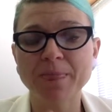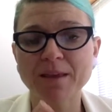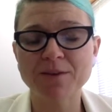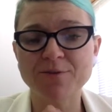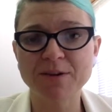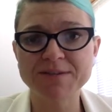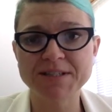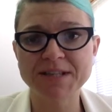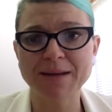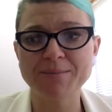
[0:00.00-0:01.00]
your first
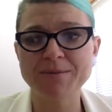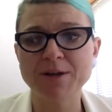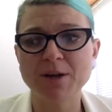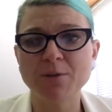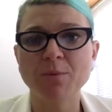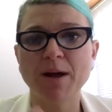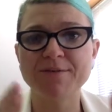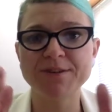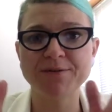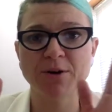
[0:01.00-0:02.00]
attempt will
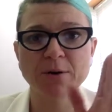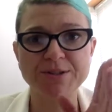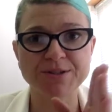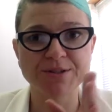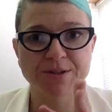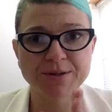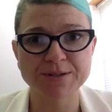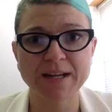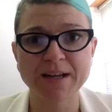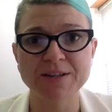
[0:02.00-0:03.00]
have different questions to your
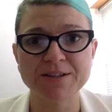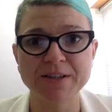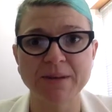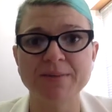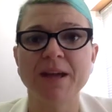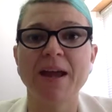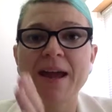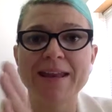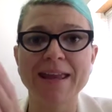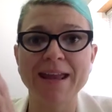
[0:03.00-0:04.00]
second attempt,
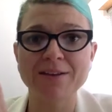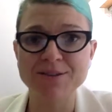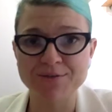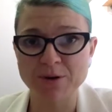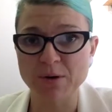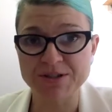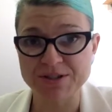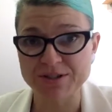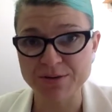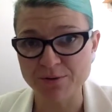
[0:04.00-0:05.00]
and again, different
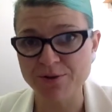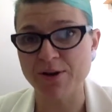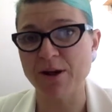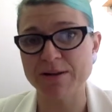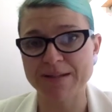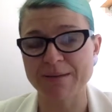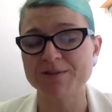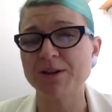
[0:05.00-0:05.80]
questions in your third attempt.